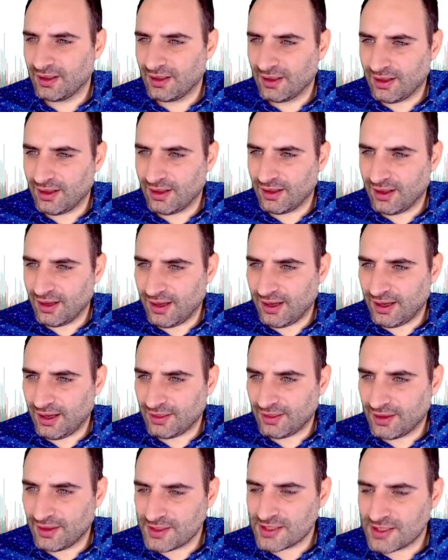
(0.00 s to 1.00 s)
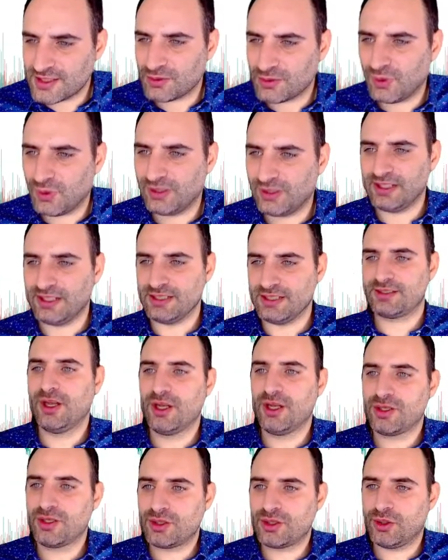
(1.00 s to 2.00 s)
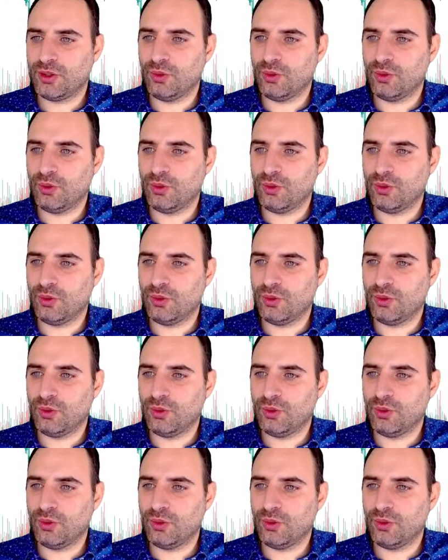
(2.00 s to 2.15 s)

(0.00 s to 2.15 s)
And this is what it is. So